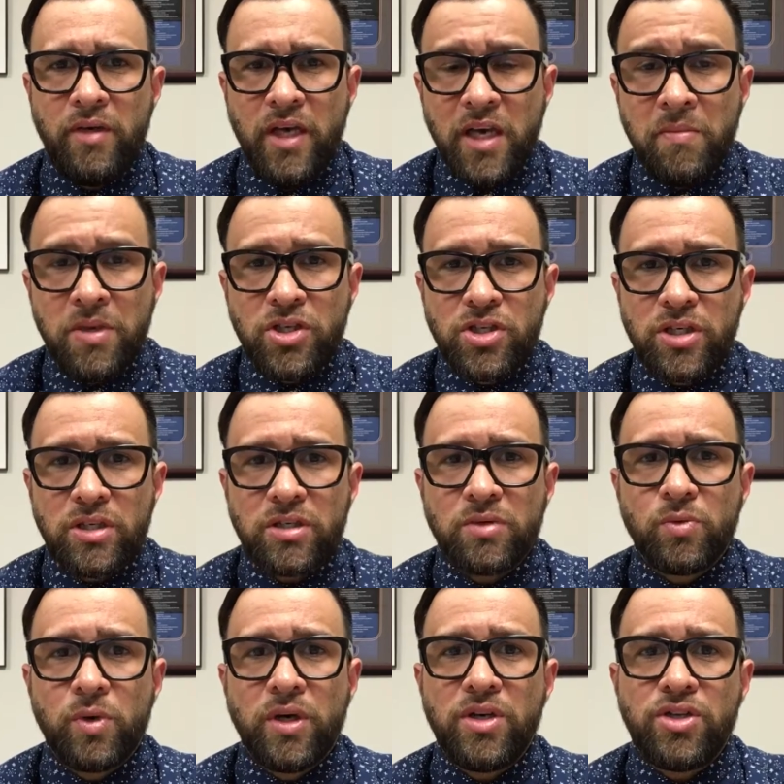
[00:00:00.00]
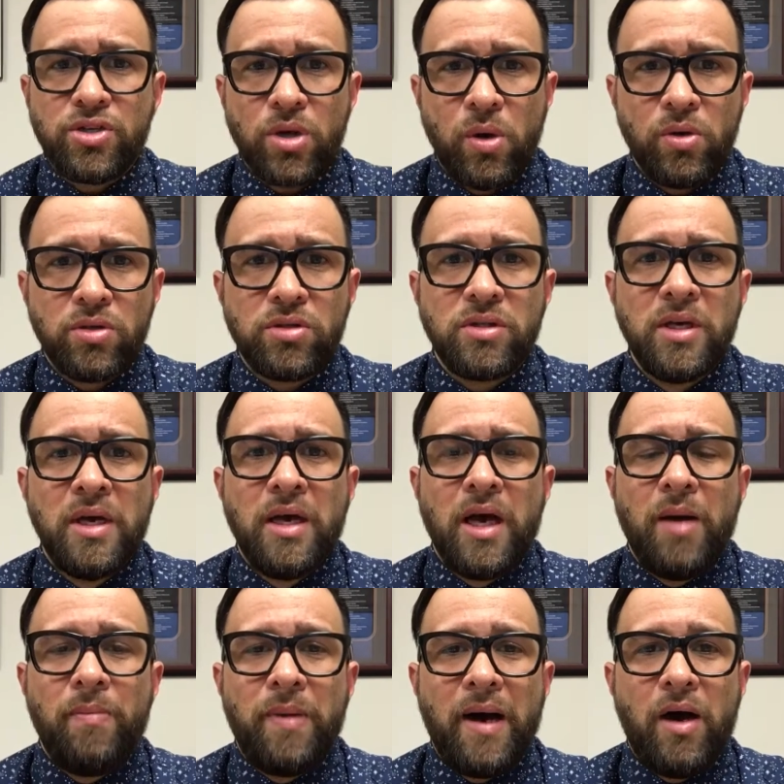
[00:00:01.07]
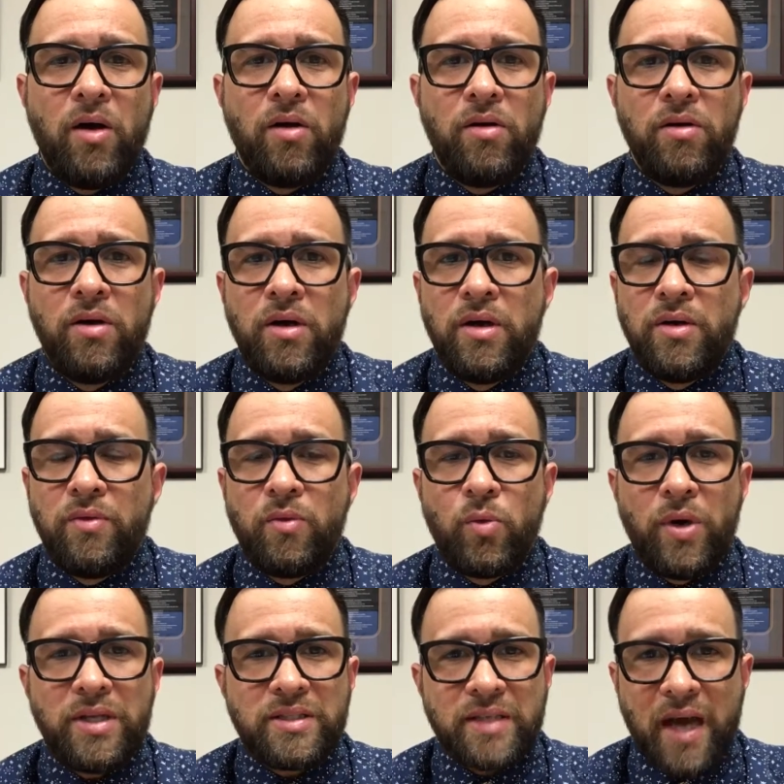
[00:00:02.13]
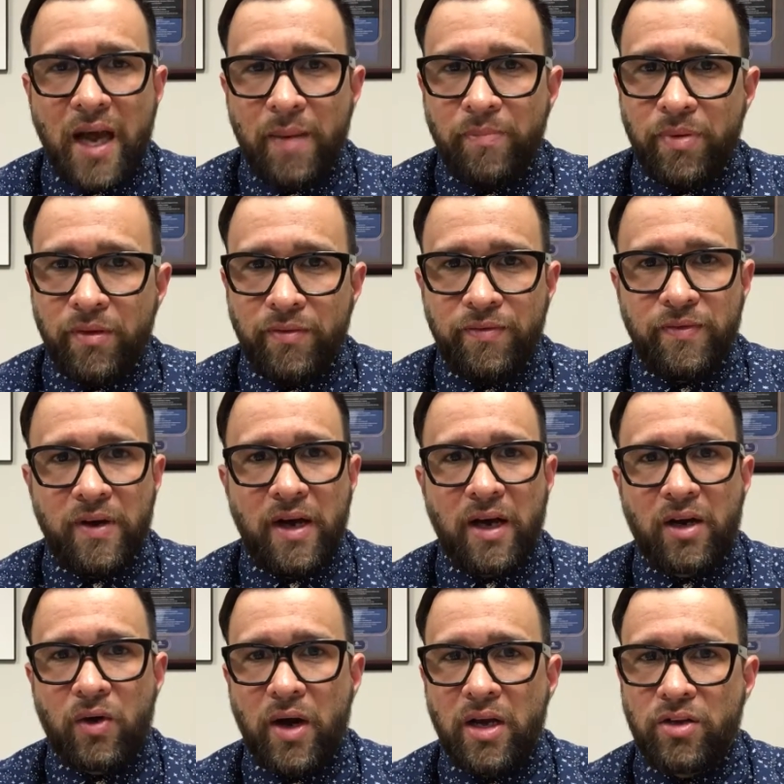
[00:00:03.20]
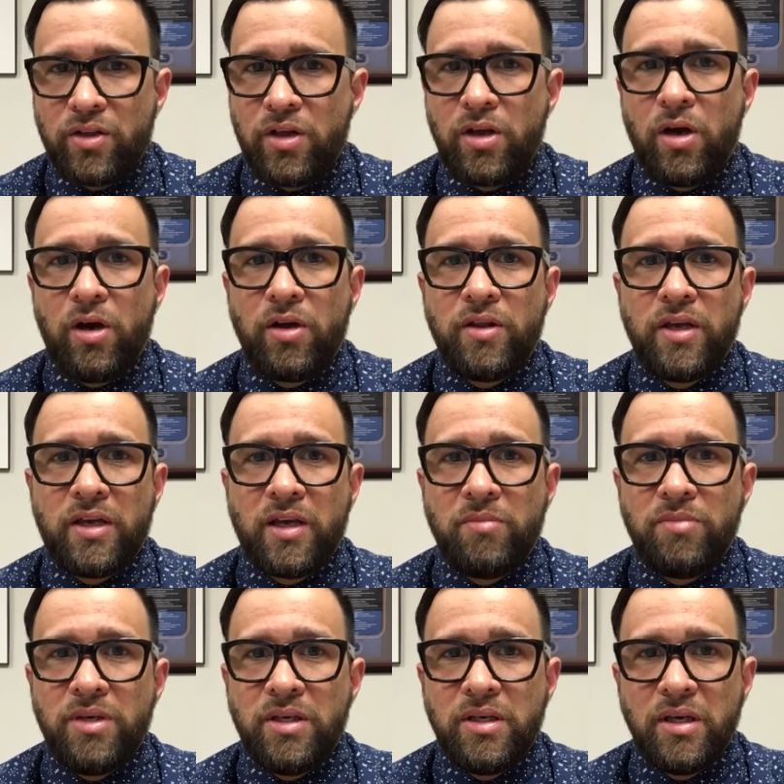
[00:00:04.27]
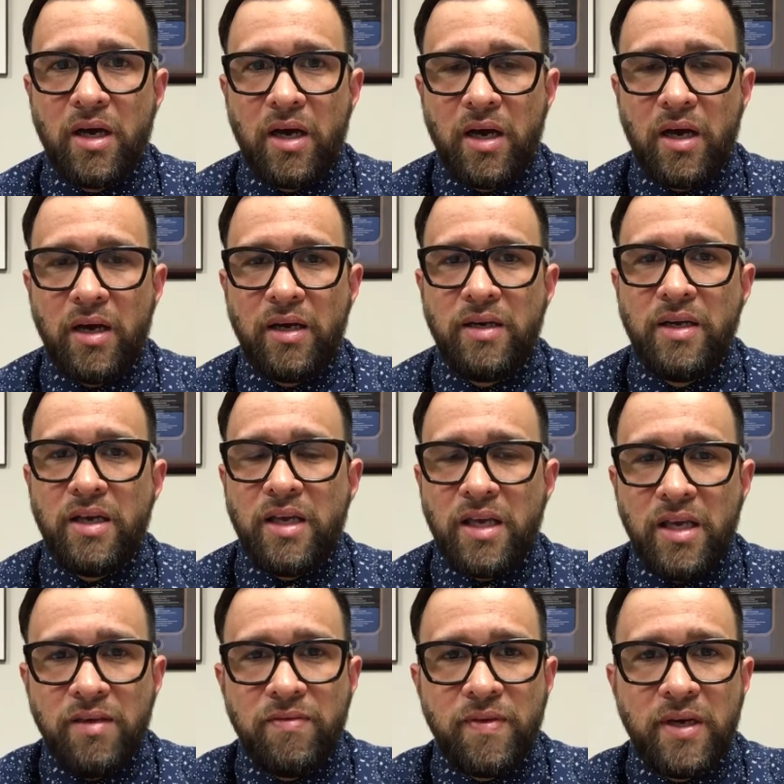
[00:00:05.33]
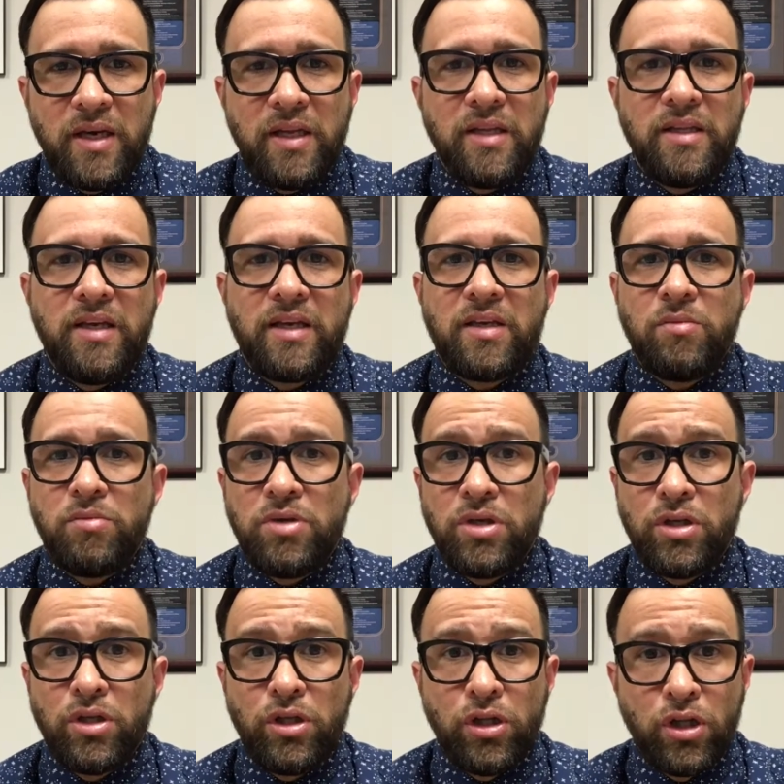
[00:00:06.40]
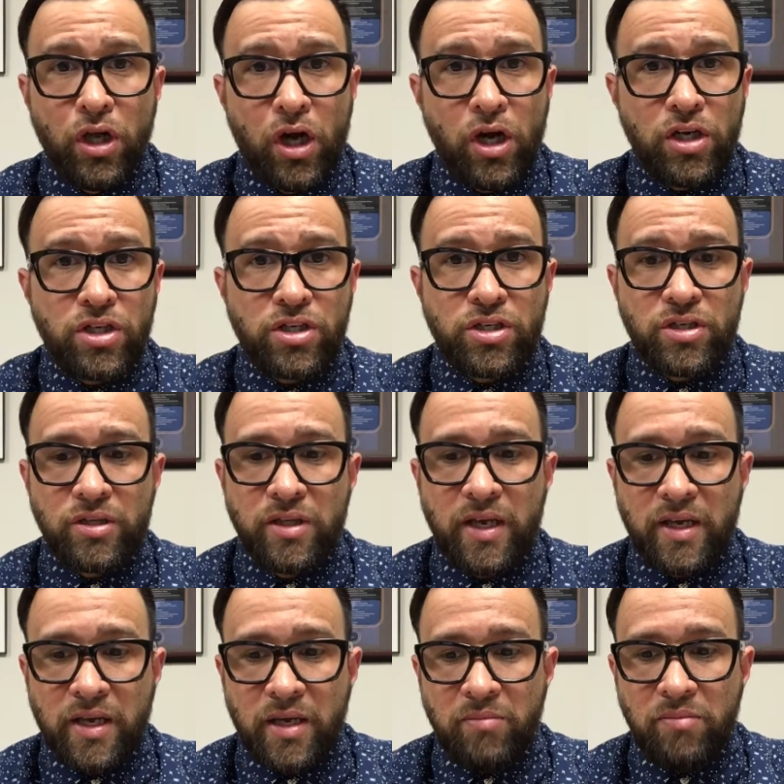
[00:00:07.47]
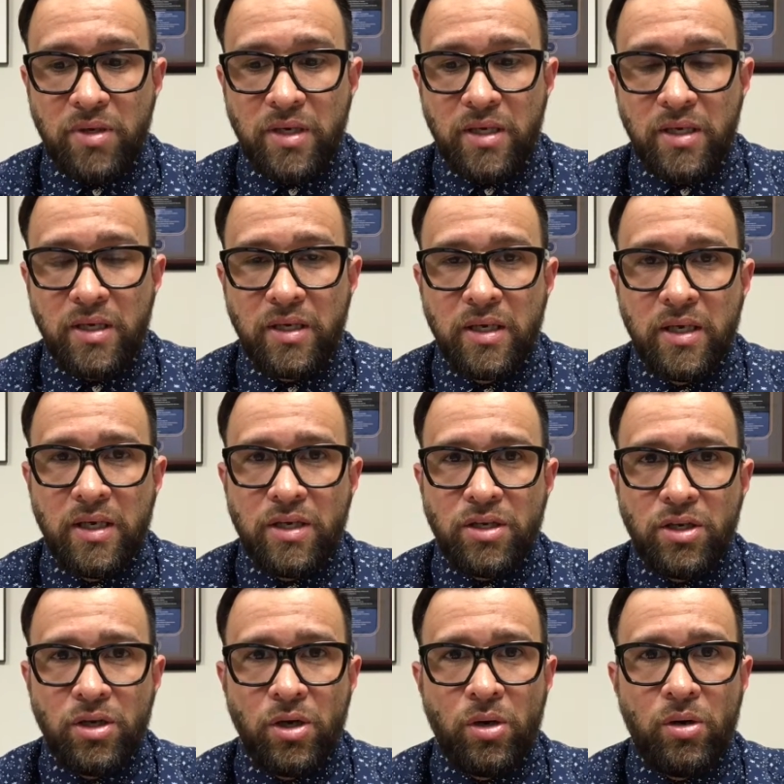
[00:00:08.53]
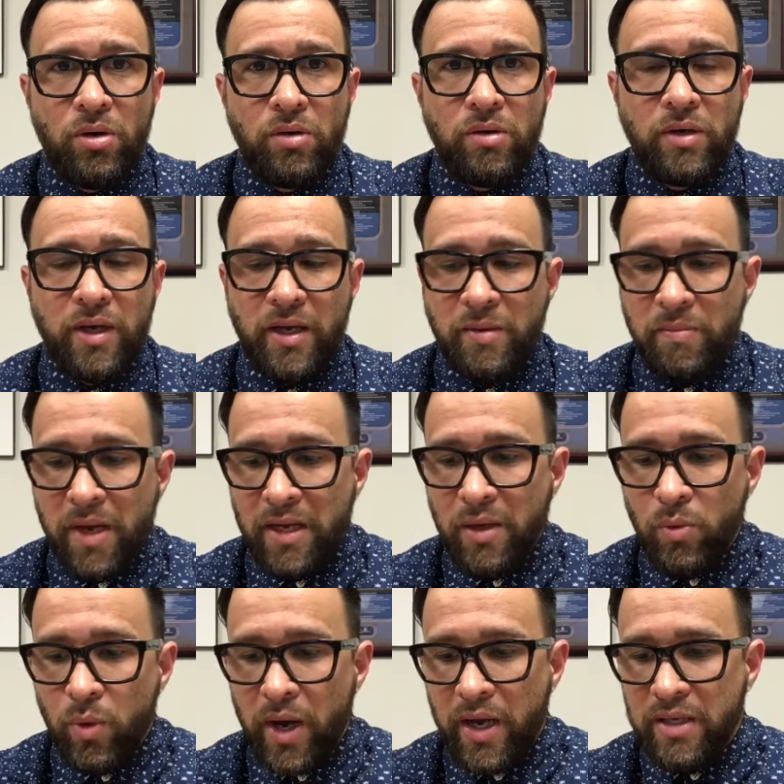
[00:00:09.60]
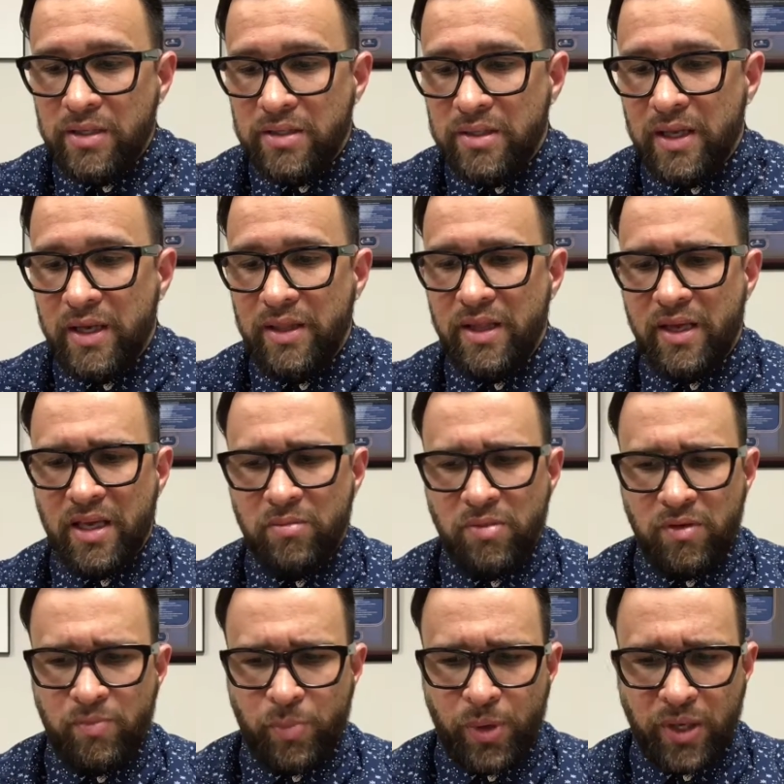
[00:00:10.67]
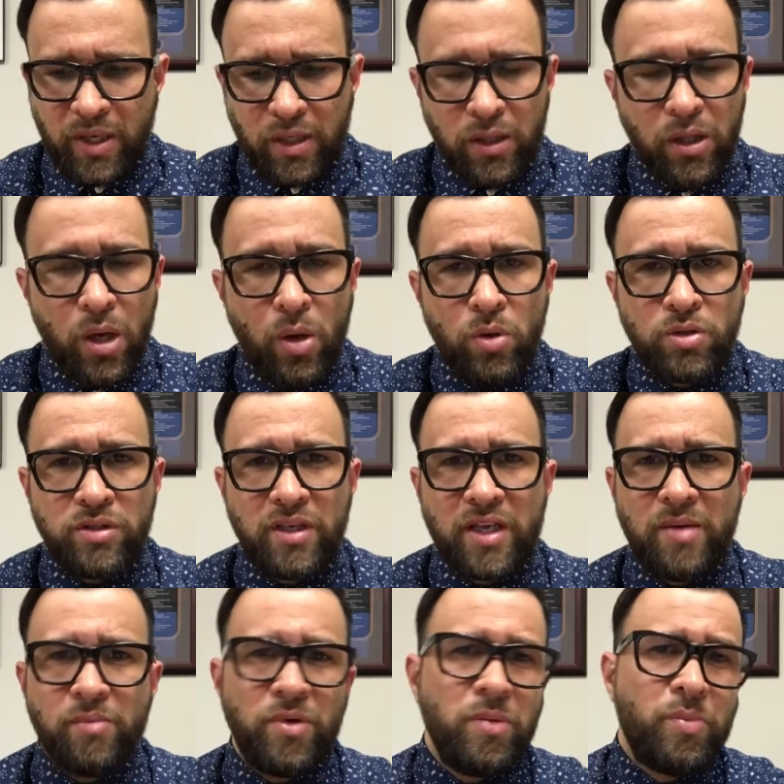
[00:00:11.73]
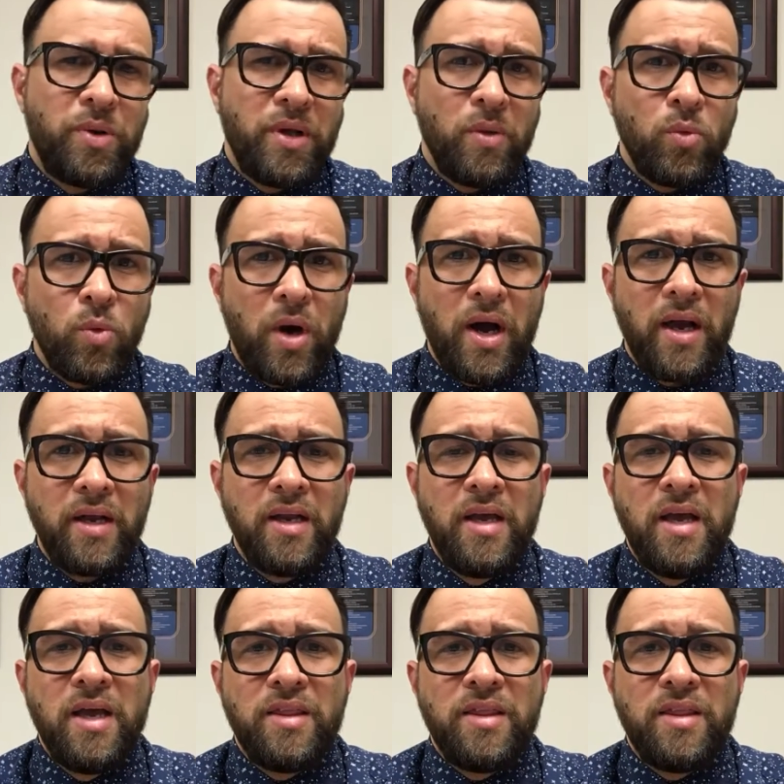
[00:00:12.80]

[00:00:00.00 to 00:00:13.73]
images where it shows about what type of crack they are. They can be even, they can be large, they can be, you know, in many ways that they can be pretty close, they can be pretty wide.